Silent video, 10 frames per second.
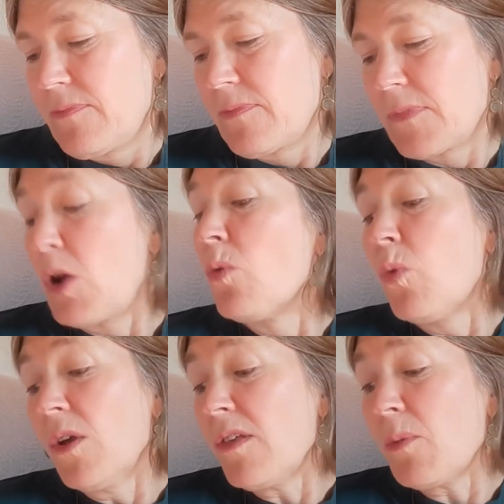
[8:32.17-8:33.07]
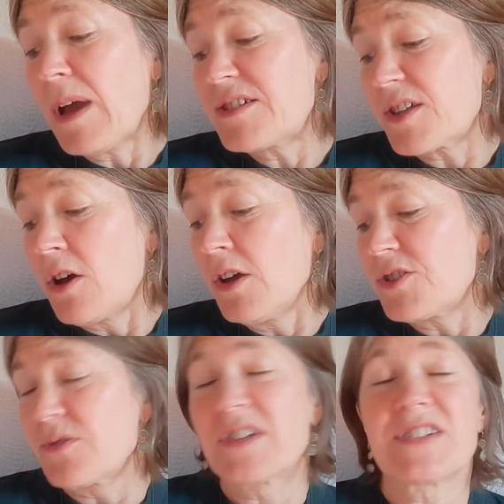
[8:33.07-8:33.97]
one of the ways that I
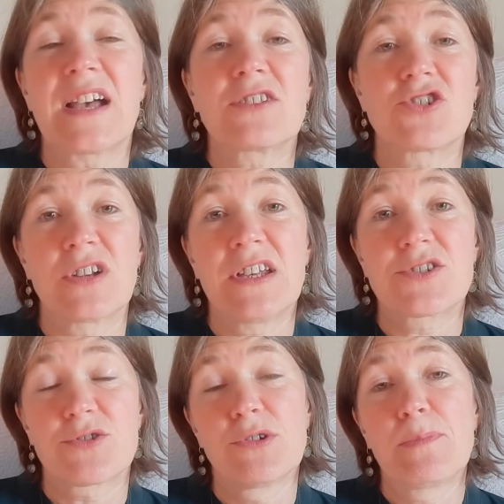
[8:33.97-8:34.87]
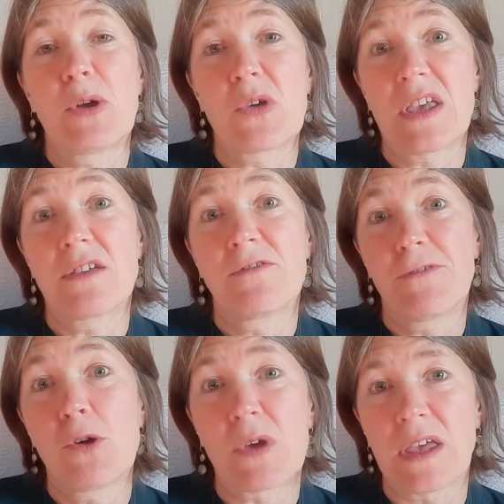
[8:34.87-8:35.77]
do this actually is through blogging and
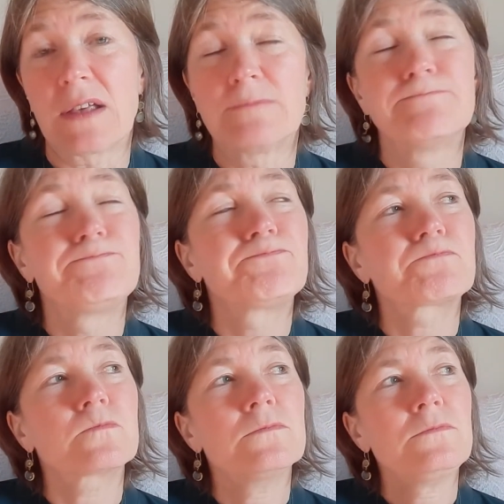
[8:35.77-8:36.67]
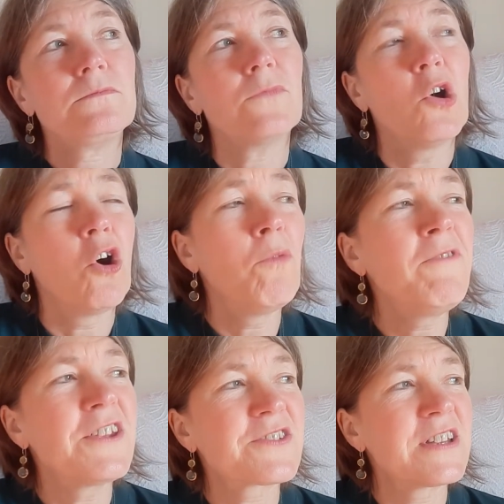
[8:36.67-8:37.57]
vlogging.
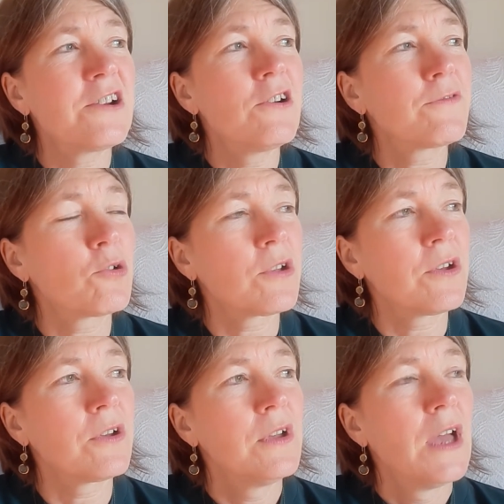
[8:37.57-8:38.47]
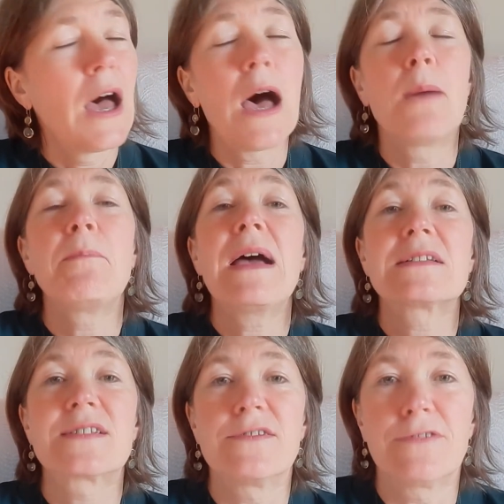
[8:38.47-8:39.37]
Obviously, I've got a
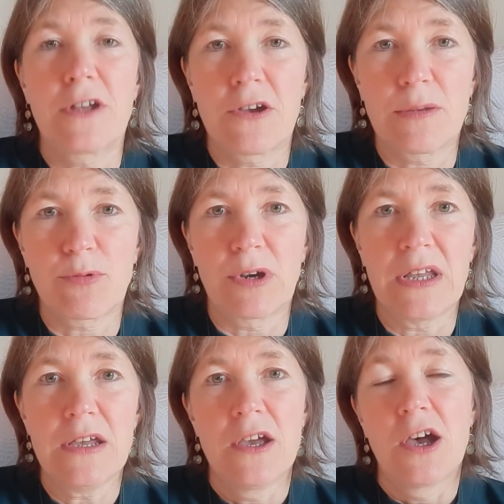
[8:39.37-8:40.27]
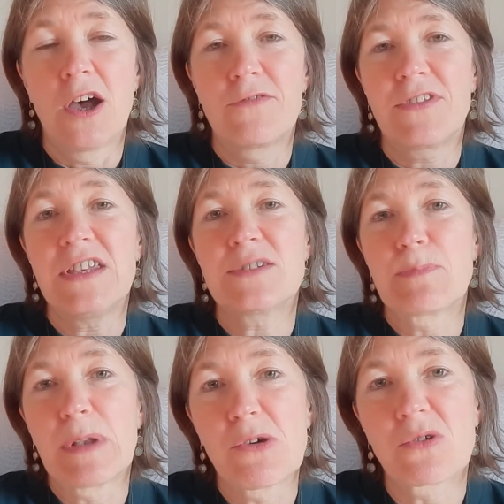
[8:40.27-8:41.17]
massive library of these
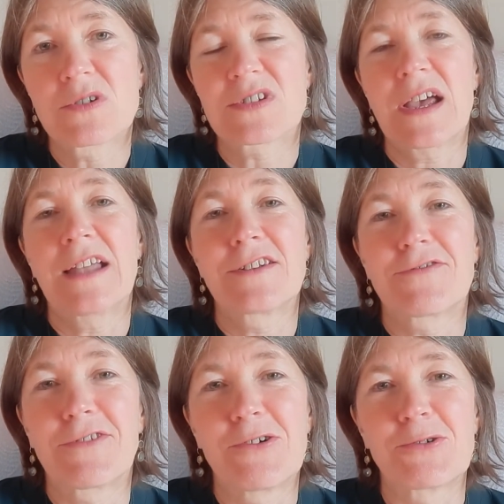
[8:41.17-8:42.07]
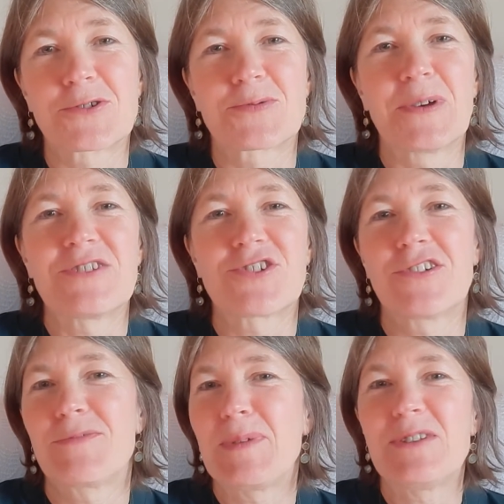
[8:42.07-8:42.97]
blogs and vlogs, which
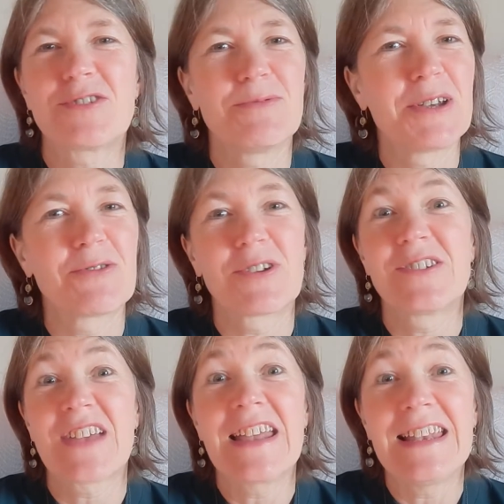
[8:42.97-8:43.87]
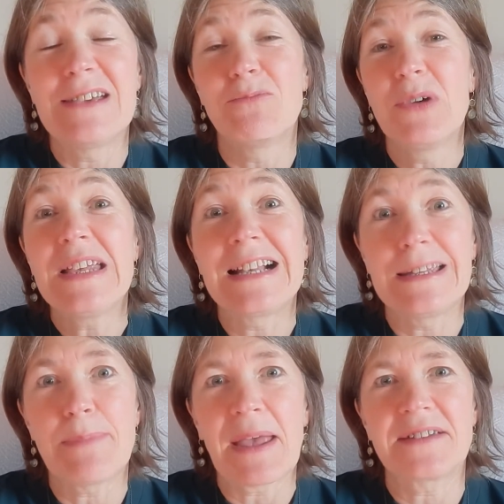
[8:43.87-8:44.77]
I've been doing on a daily and weekly
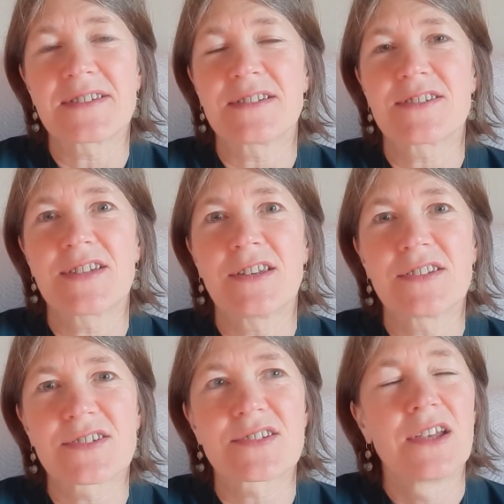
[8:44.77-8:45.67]
basis since,